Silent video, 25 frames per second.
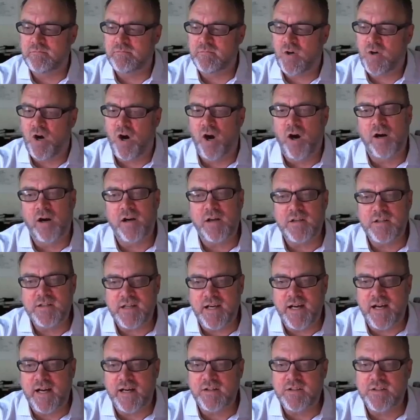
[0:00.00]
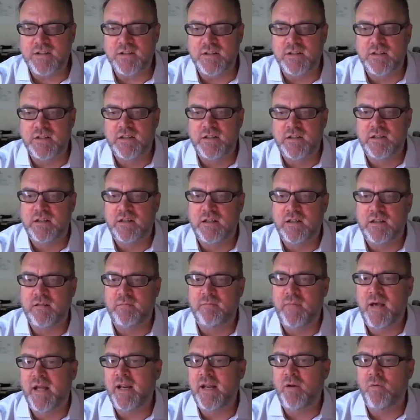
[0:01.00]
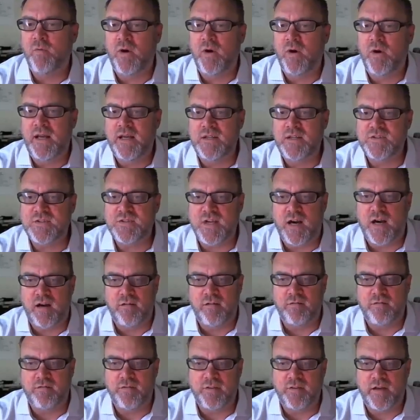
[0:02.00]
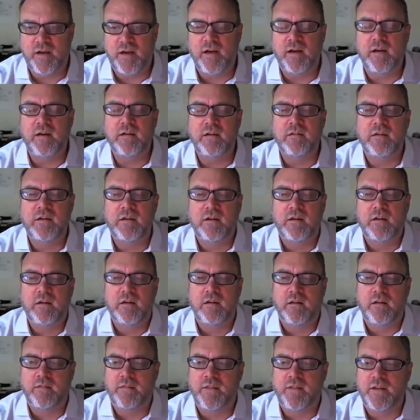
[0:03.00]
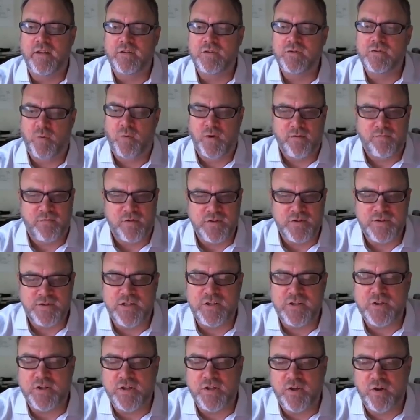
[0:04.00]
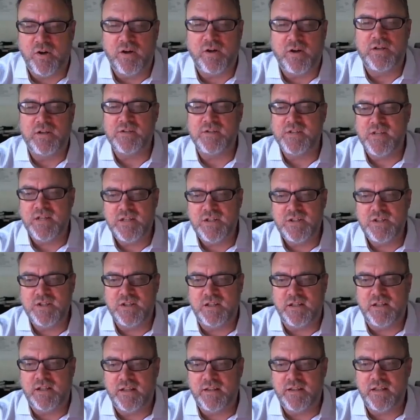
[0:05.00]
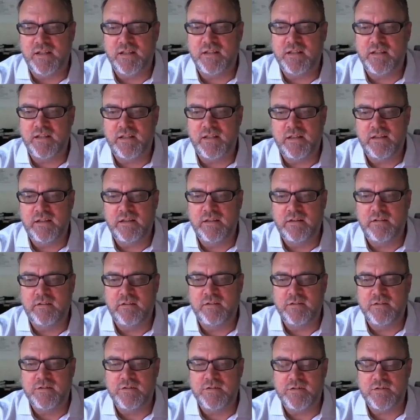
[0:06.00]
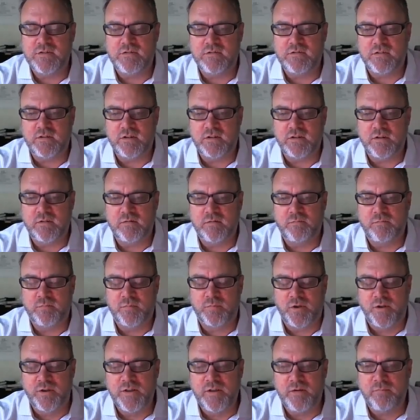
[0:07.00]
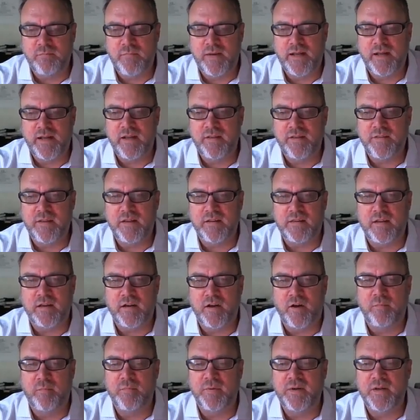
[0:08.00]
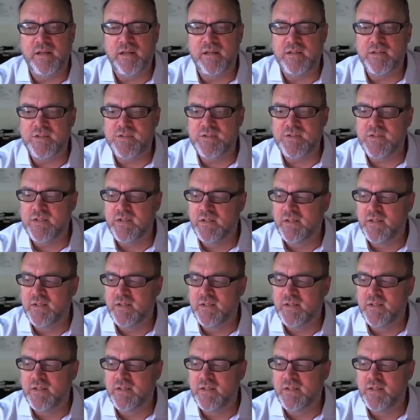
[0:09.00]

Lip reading: architect in many ways of the 21st century organization. And I think that he is a brilliant man. I think the company is.